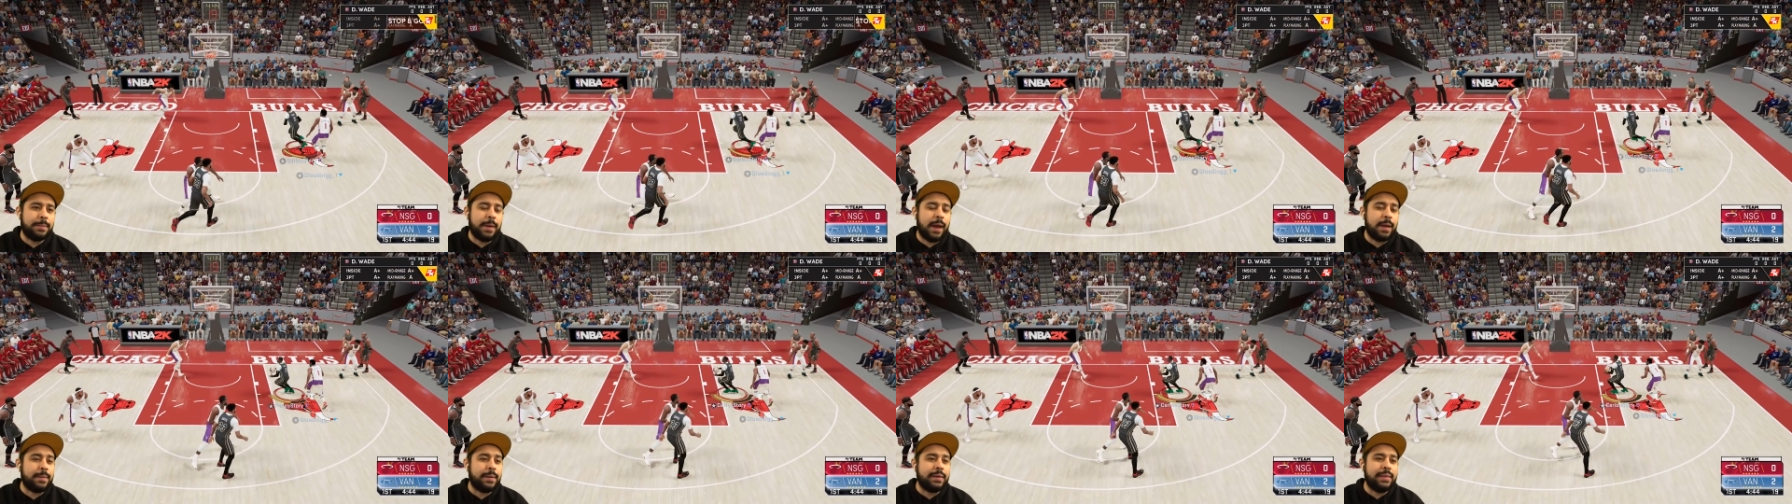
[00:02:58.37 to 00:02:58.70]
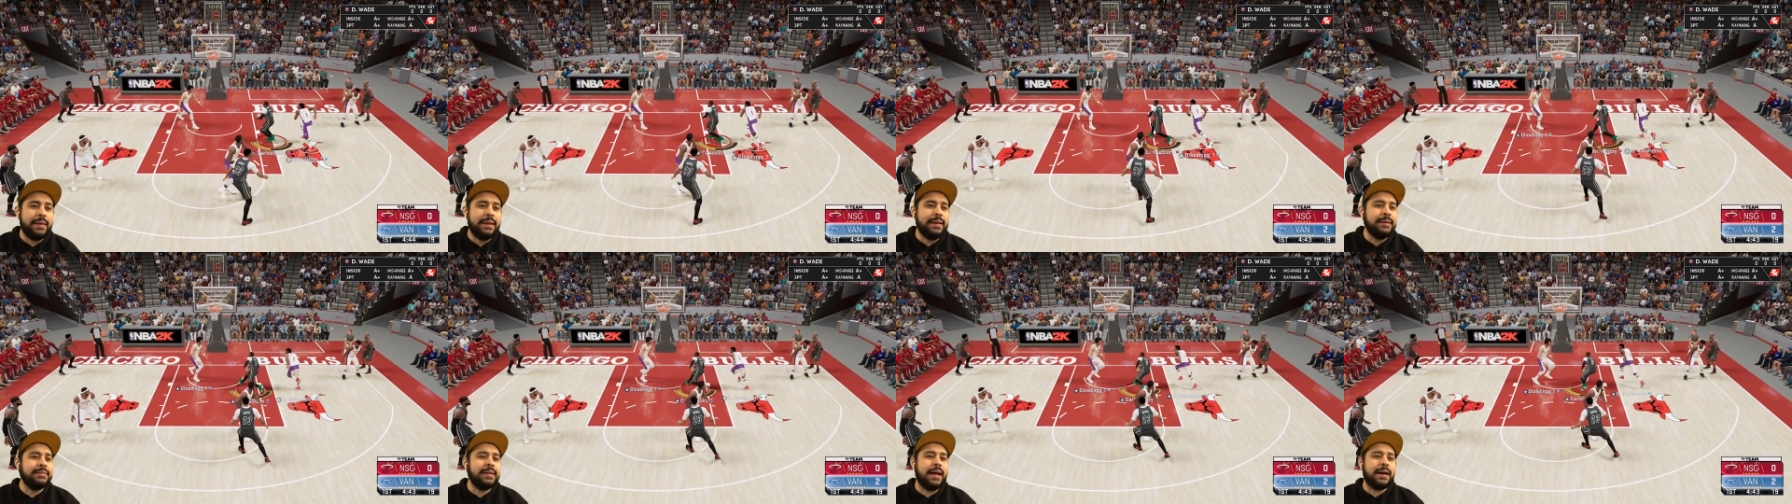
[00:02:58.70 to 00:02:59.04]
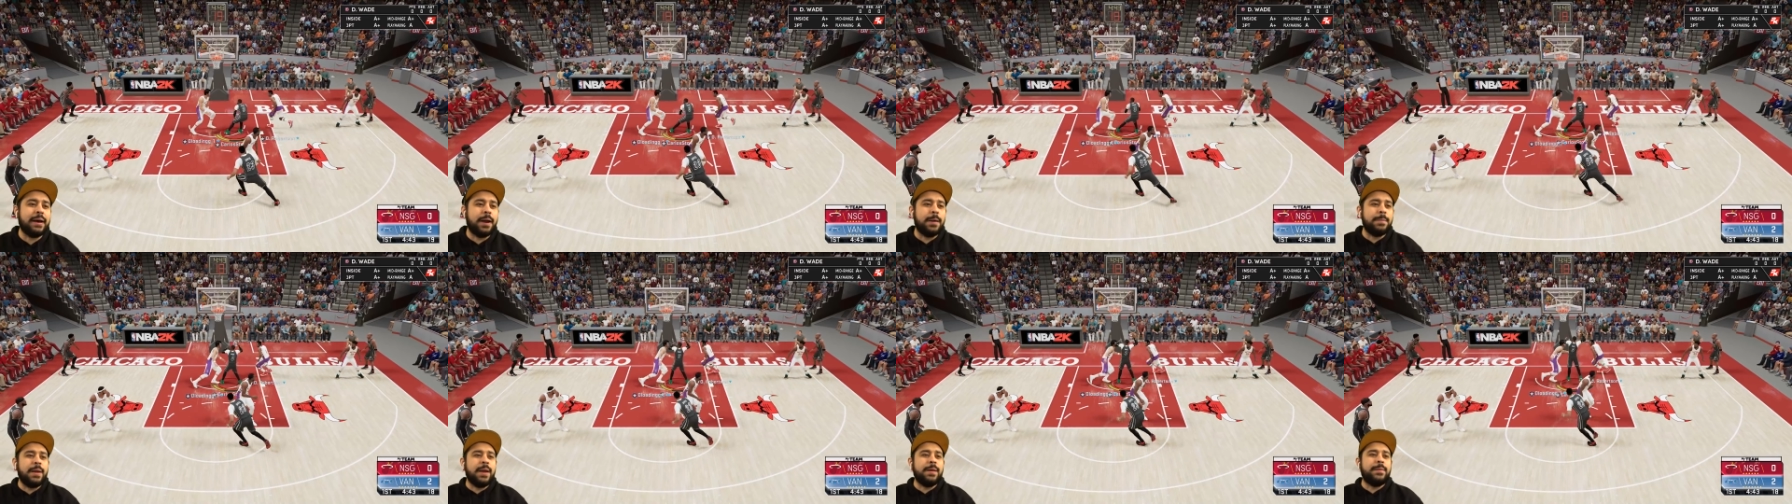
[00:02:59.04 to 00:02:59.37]
baby. He's not
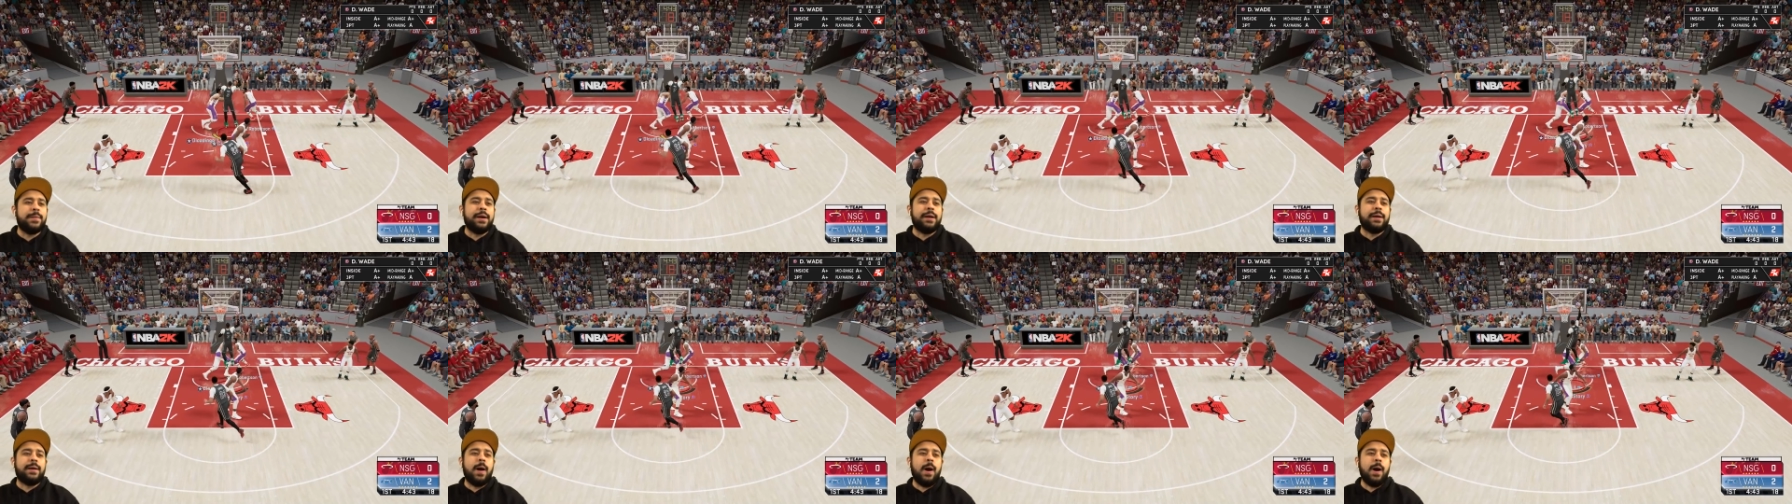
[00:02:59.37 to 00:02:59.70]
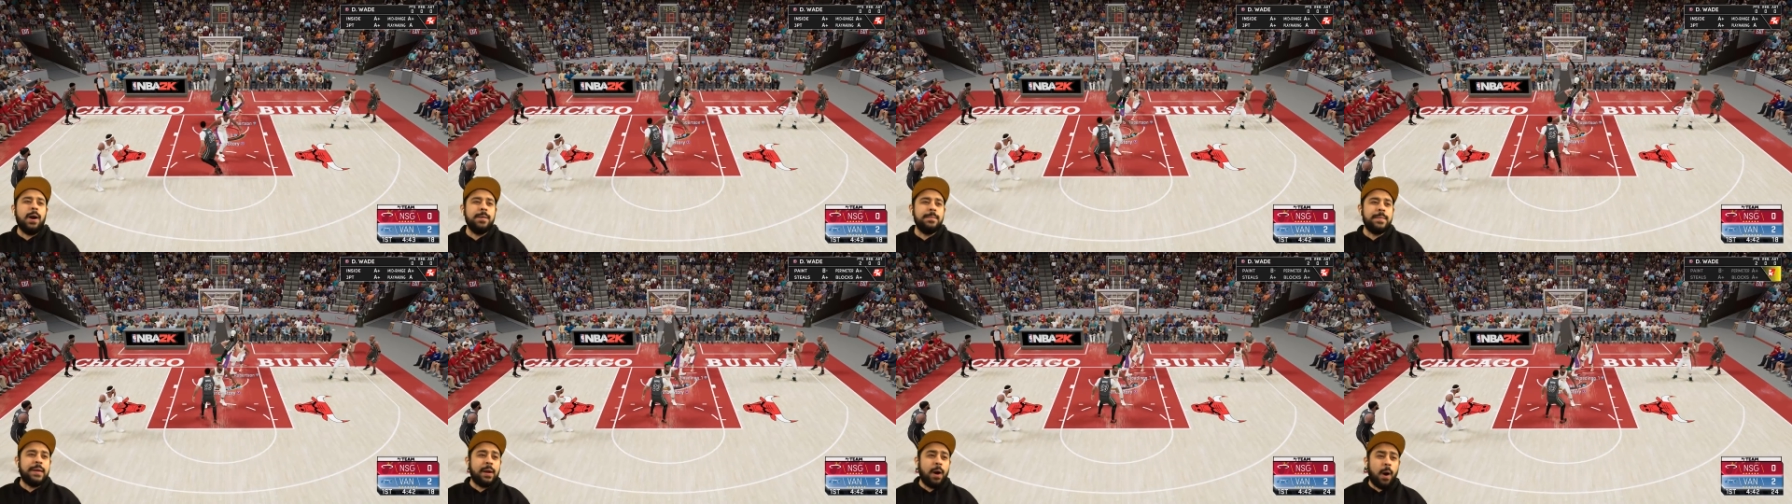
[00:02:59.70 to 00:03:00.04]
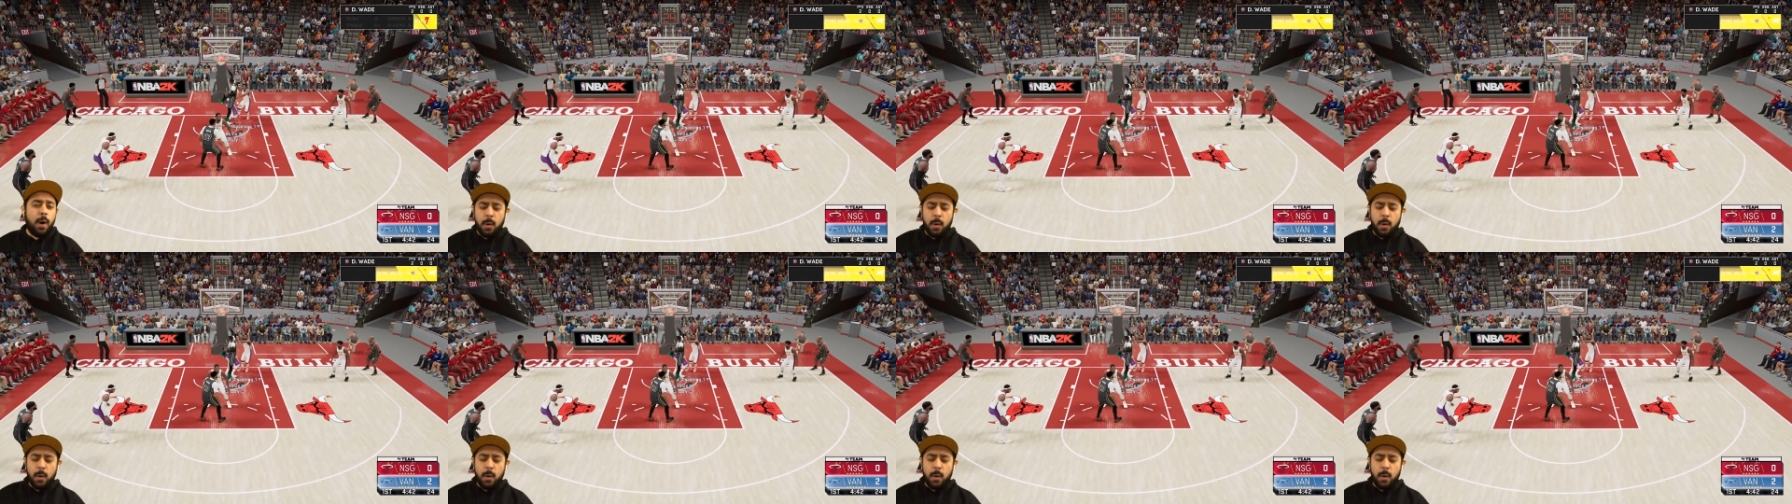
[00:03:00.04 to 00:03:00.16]
gonna be able to guard me.